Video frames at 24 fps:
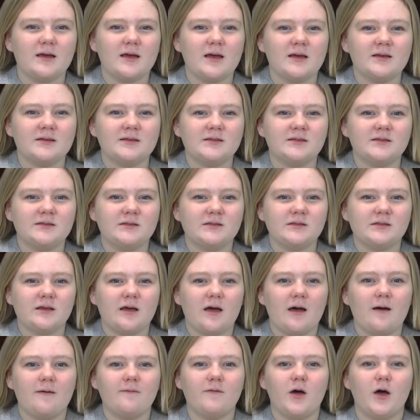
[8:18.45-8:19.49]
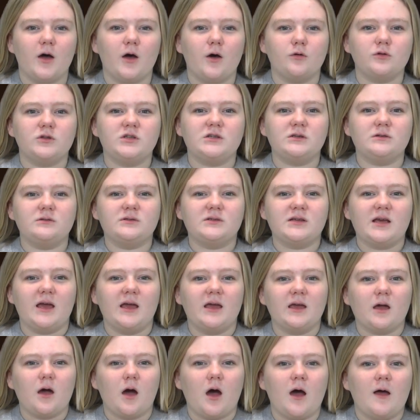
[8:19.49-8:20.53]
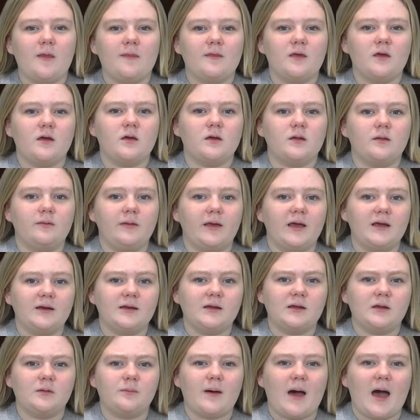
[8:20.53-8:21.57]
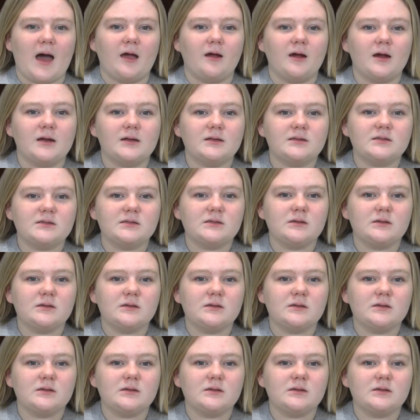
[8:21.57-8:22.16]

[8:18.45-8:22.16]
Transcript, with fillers: SFO to take on the Lady Pirates,